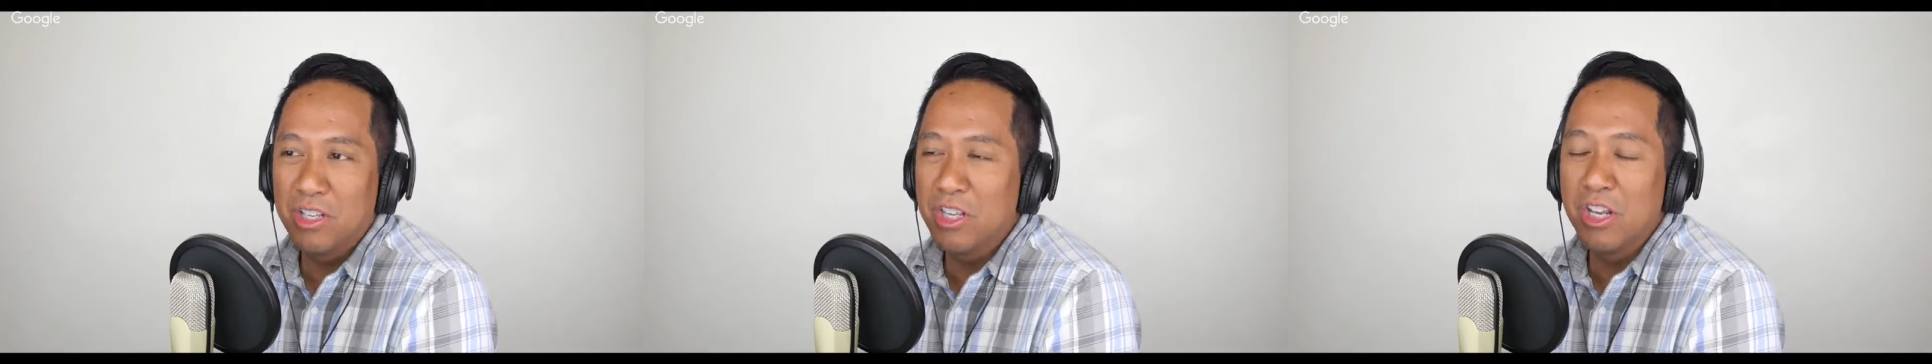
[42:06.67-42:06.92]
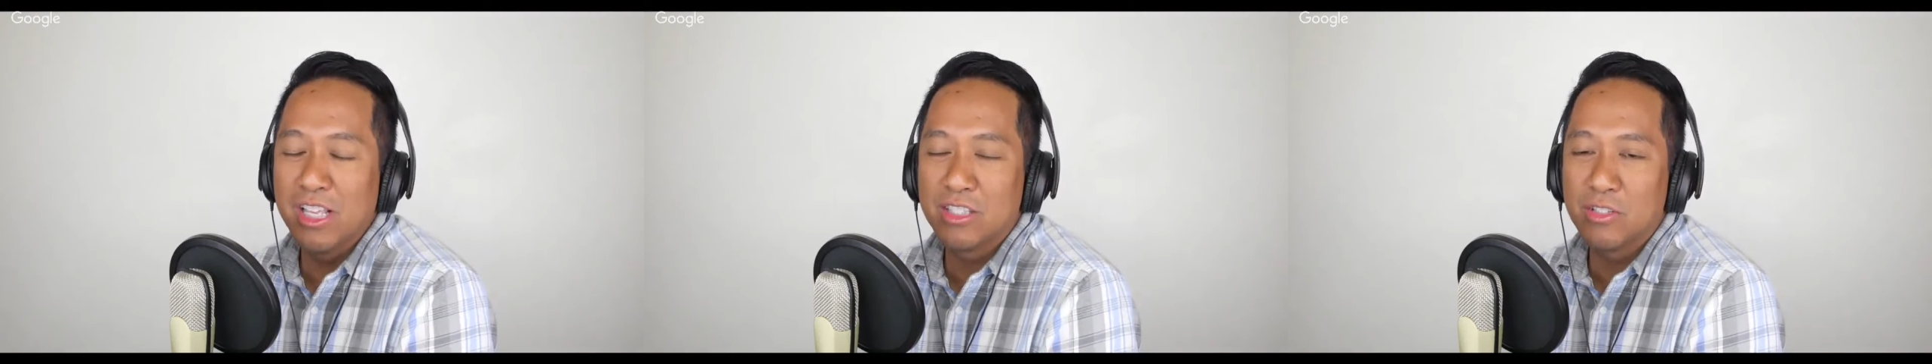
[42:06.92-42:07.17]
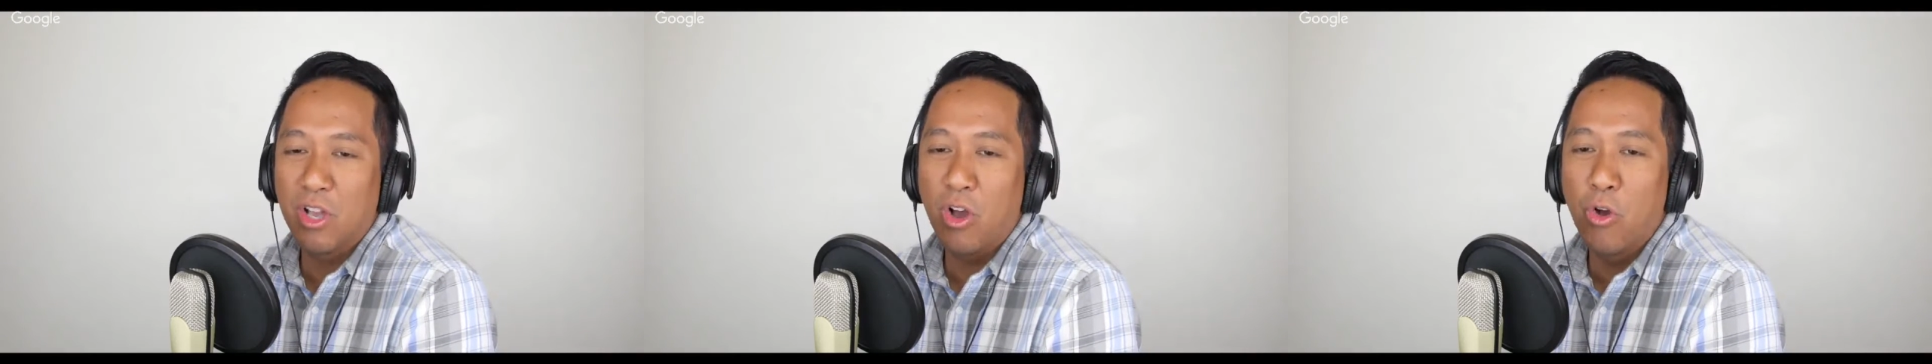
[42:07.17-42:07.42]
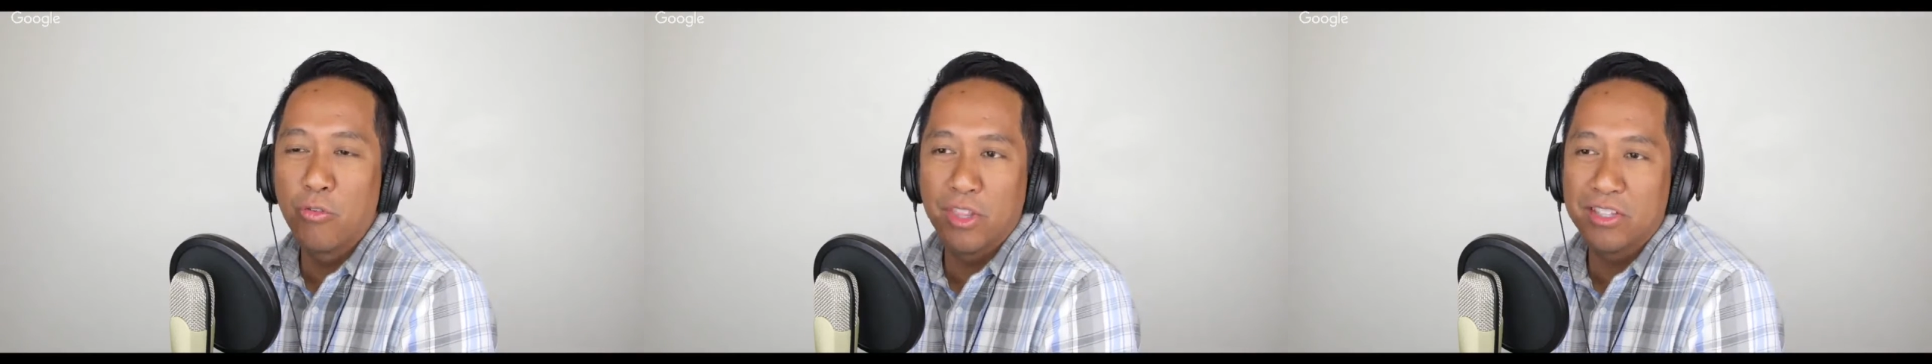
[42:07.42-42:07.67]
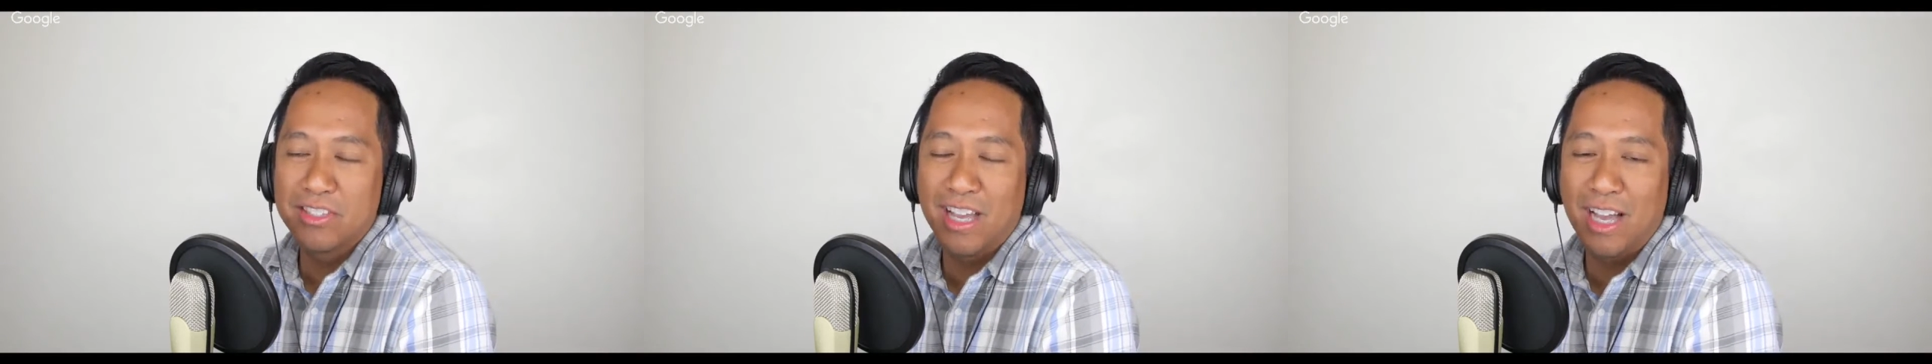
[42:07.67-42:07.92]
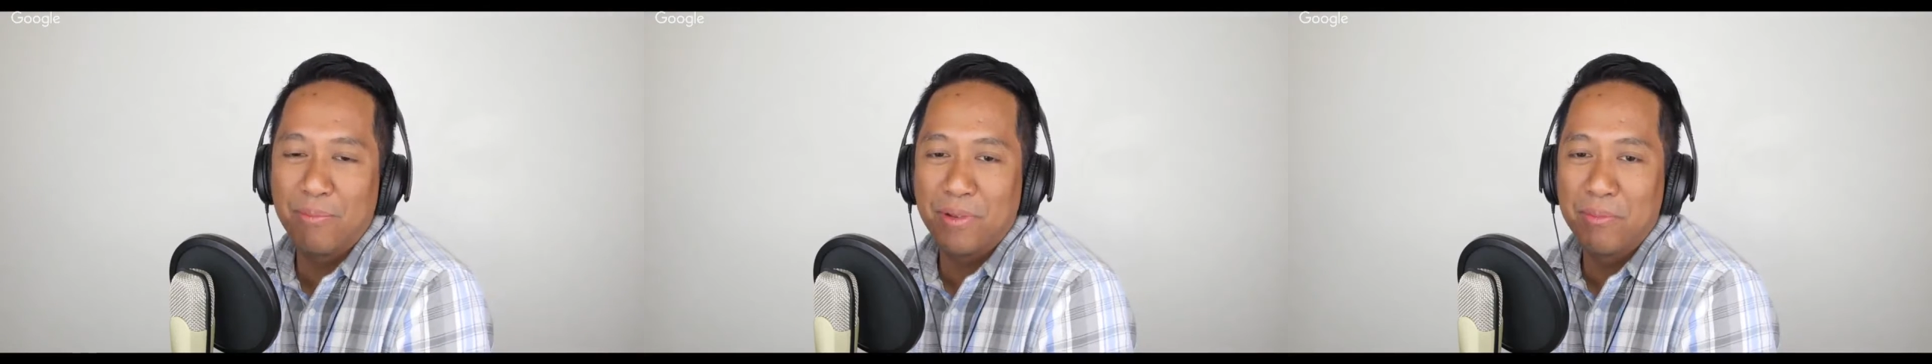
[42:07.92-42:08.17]
it's over the
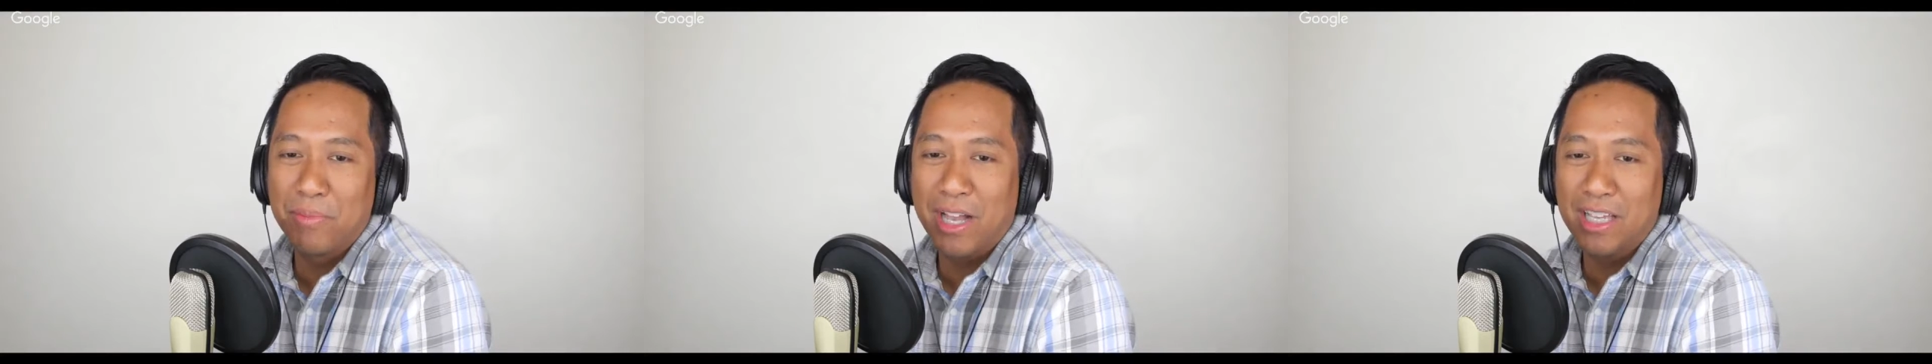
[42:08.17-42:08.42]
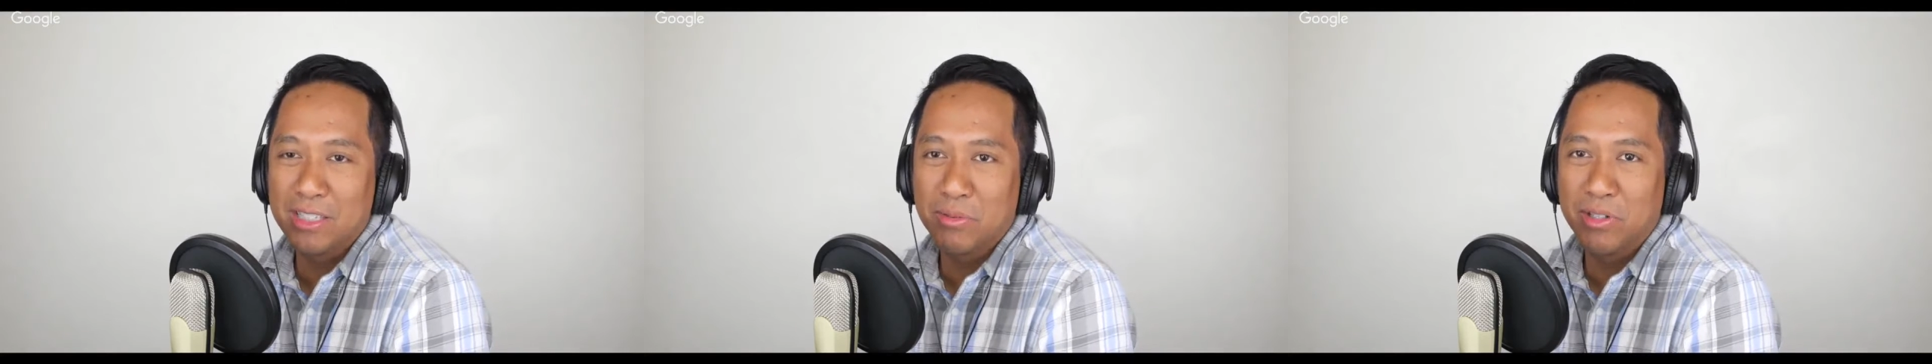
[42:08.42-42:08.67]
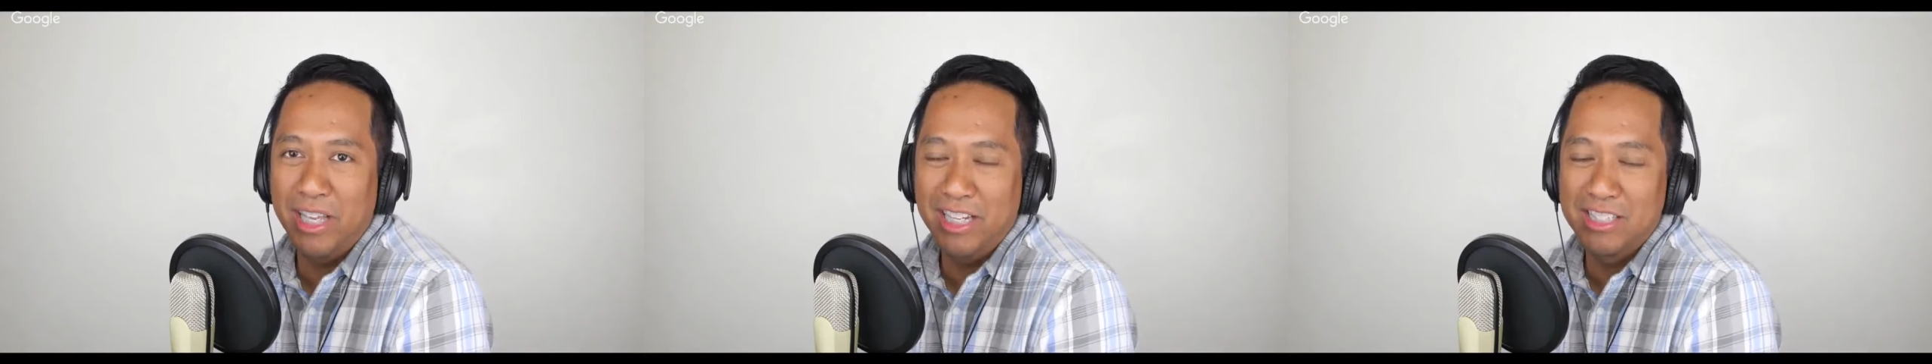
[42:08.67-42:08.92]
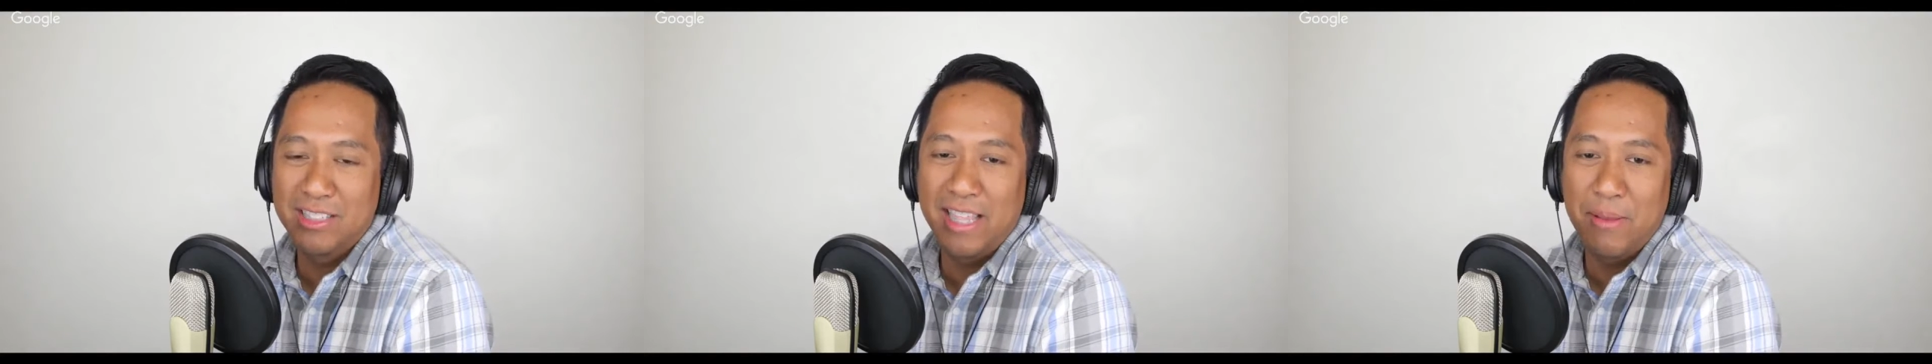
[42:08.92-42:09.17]
top impossible and